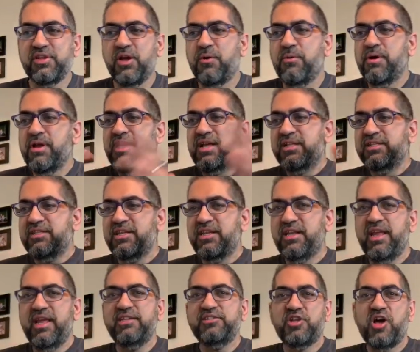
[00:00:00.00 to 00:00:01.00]
So
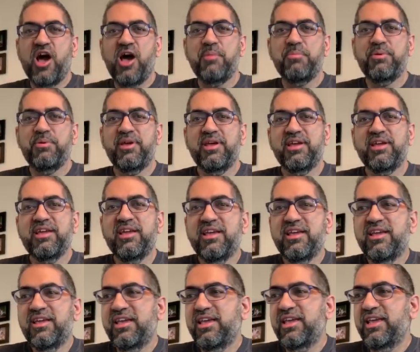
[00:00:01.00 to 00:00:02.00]
today's topic
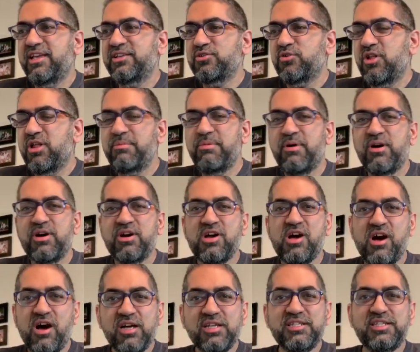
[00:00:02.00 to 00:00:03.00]
is all about
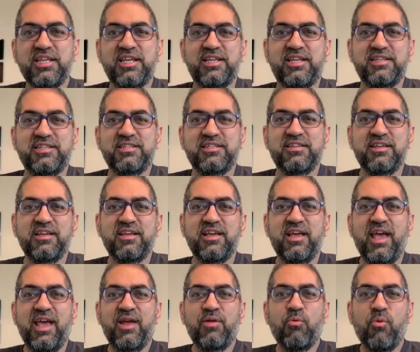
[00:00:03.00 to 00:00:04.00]
content
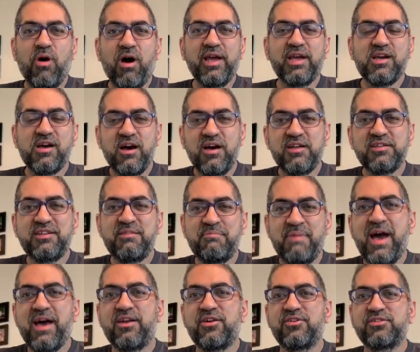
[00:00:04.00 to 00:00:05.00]
and why content
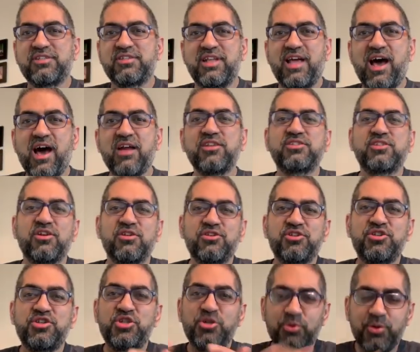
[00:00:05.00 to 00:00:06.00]
matters and how to
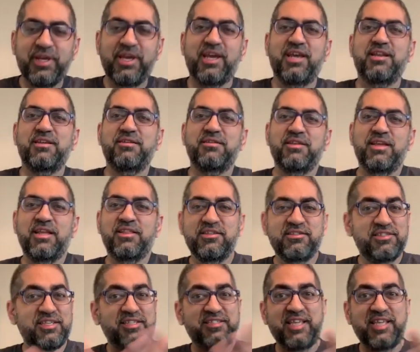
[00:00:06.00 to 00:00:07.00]
start doing it. And
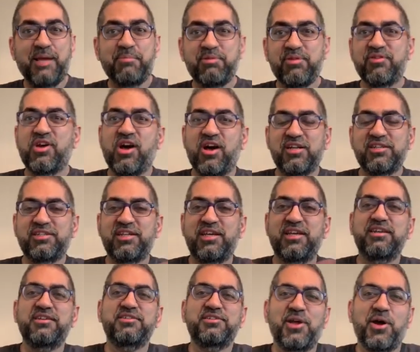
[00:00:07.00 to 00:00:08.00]
this is an example of
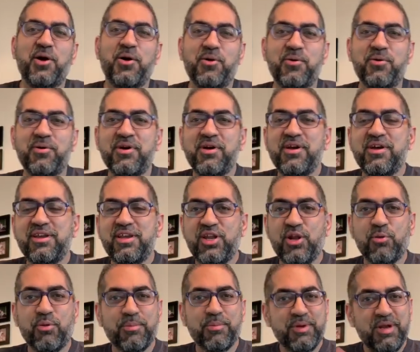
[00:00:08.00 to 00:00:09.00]
content. So,
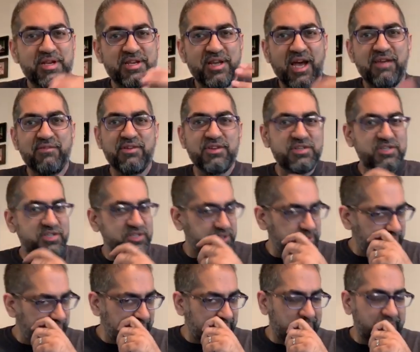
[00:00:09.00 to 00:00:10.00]
we're going to dive
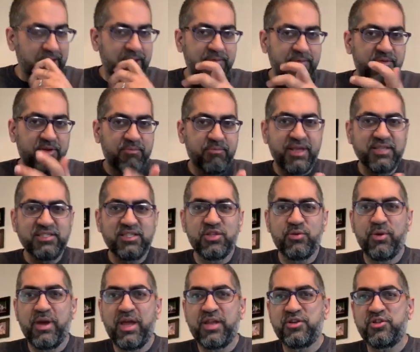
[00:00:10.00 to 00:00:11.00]
into it. And basically,
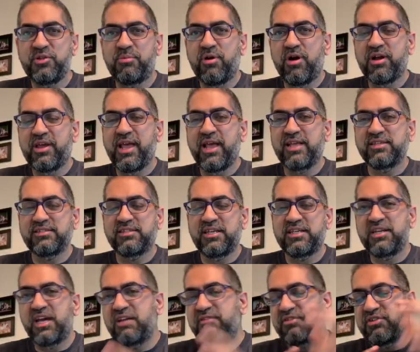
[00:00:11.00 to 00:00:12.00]
the way I do the broadcast is I
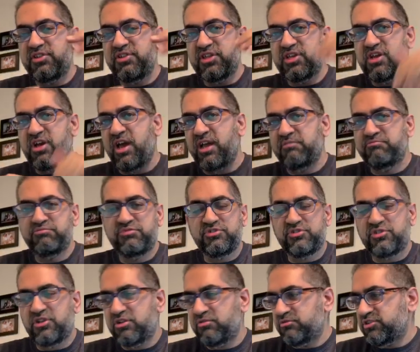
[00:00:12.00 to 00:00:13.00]
dive into I
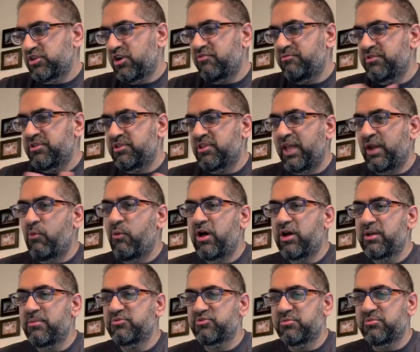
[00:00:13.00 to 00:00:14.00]
start off with like
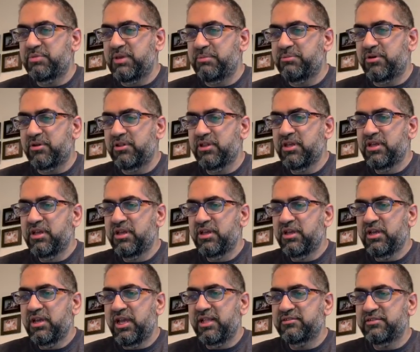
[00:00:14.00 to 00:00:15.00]
welcomes with people
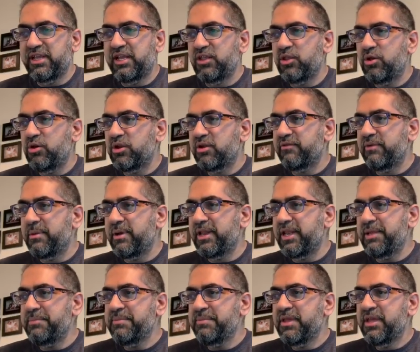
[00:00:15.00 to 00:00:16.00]
and say hello to
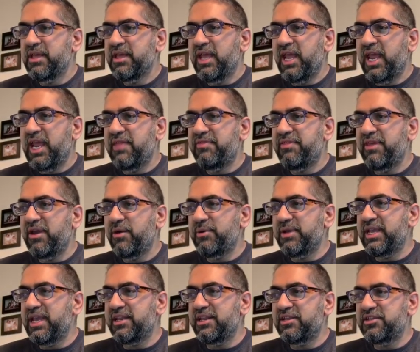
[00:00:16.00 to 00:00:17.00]
everybody. And then
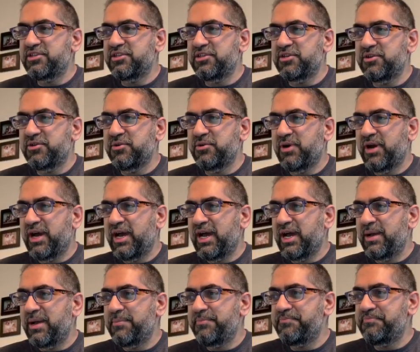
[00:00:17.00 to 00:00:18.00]
we get into,
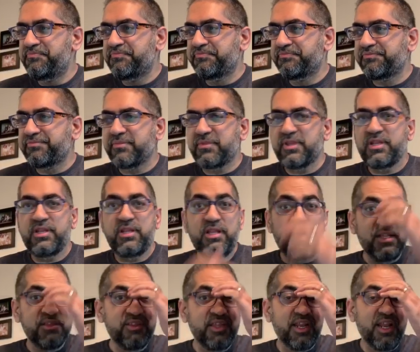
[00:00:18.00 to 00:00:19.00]

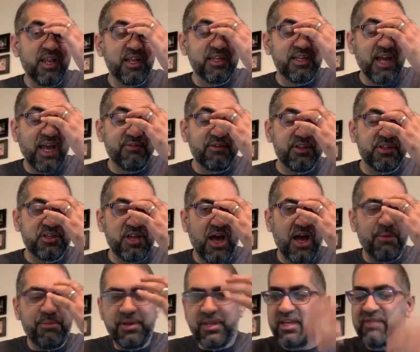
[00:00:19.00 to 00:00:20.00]
then I dive into the
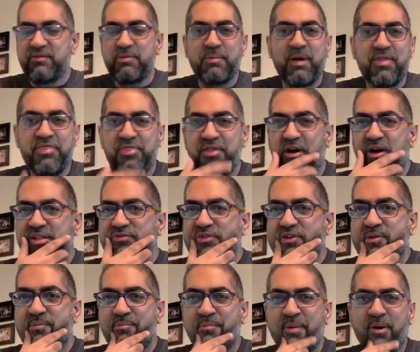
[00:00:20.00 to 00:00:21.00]
topic and give you my thoughts
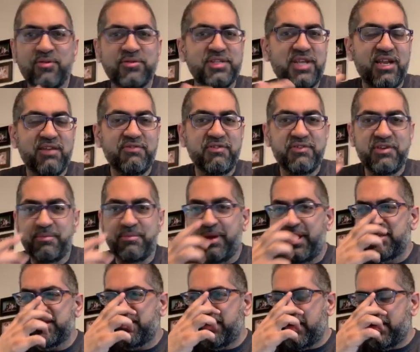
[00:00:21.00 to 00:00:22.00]
for about 10, 15
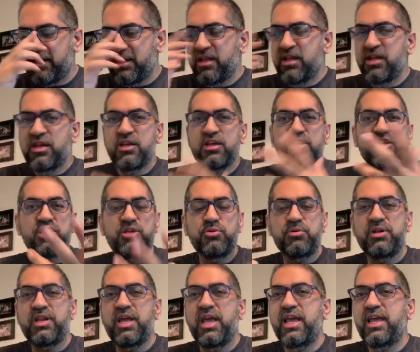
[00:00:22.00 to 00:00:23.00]
minutes. And then
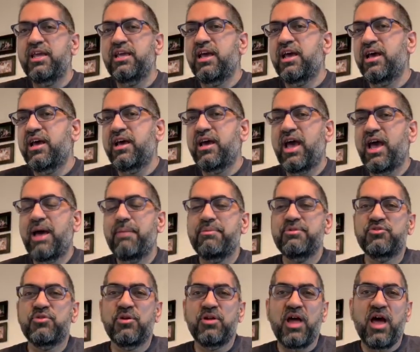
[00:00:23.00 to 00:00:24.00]
Q&A
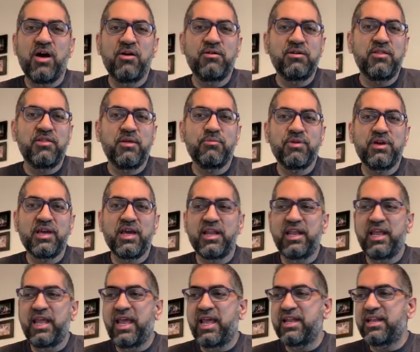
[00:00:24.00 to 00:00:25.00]
happens throughout, and then we
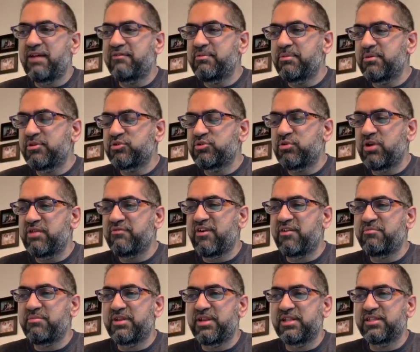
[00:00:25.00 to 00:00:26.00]
kind of end after about
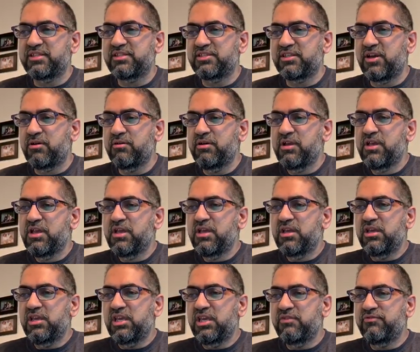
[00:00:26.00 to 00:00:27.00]
25 minutes. So
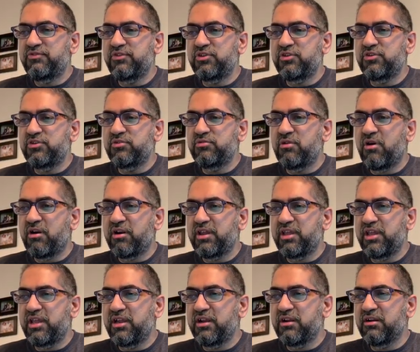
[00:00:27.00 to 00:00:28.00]
if you are
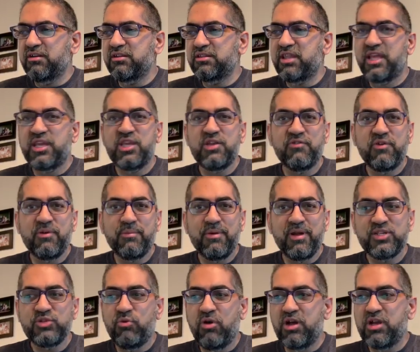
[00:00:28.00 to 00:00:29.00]
here, thank you very
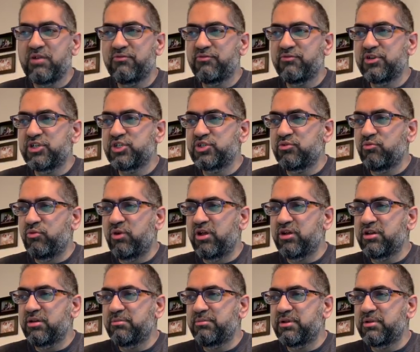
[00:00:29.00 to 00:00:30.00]
much. Welcome
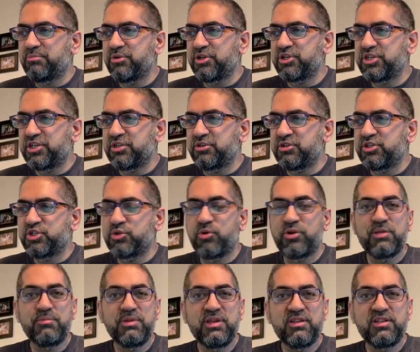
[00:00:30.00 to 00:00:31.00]
and appreciate you
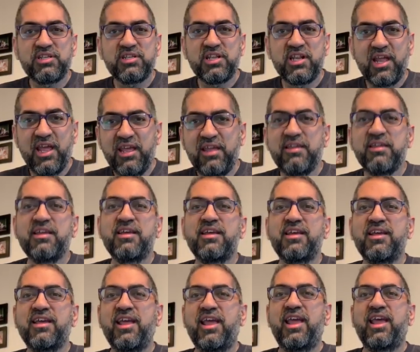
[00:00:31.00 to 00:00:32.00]
joining me today.
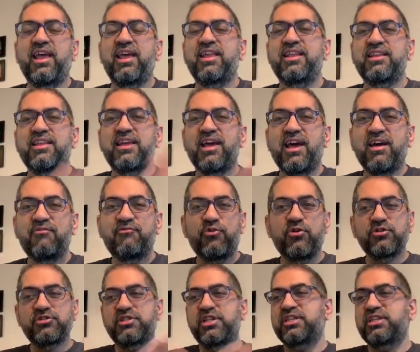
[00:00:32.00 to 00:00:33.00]
And
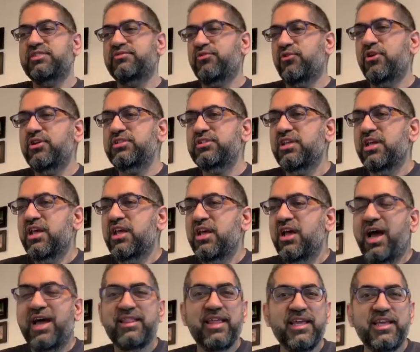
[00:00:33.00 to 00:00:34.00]
first things first,
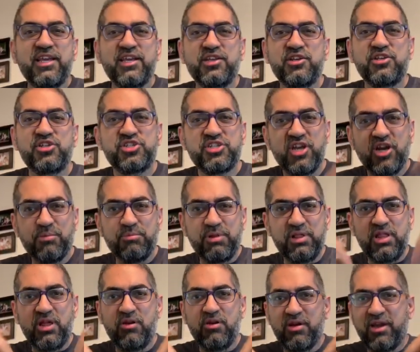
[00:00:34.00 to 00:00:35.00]
I'd like you to share
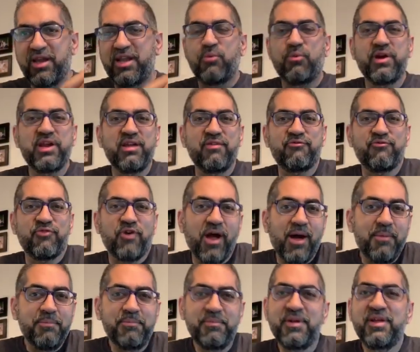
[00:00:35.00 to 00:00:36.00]
below kind of where you're
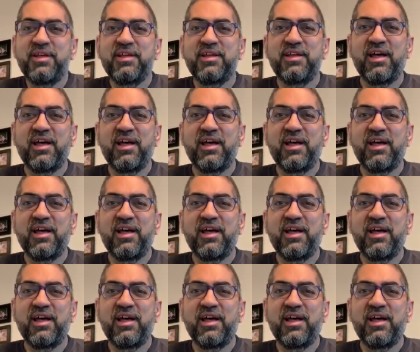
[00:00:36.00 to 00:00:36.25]
from.